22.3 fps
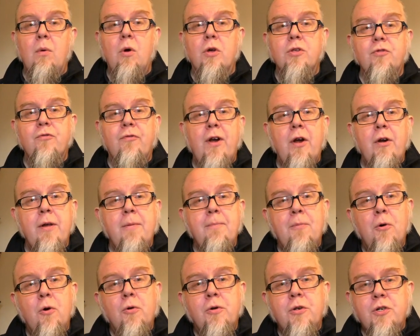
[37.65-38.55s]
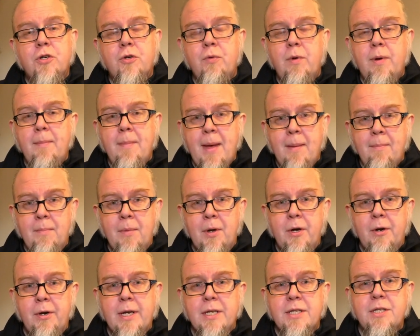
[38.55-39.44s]
what's very important to
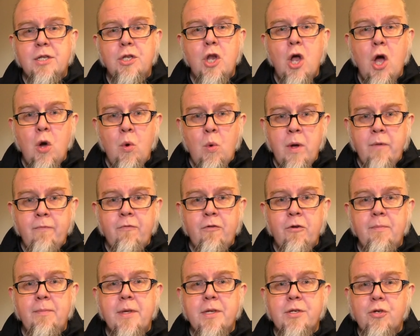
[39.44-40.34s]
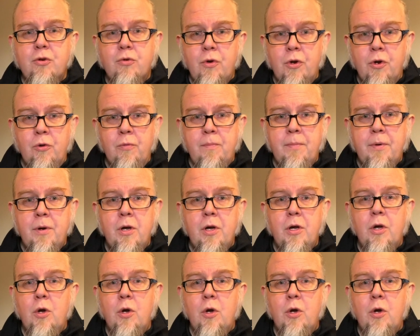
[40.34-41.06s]
remember is no one from this group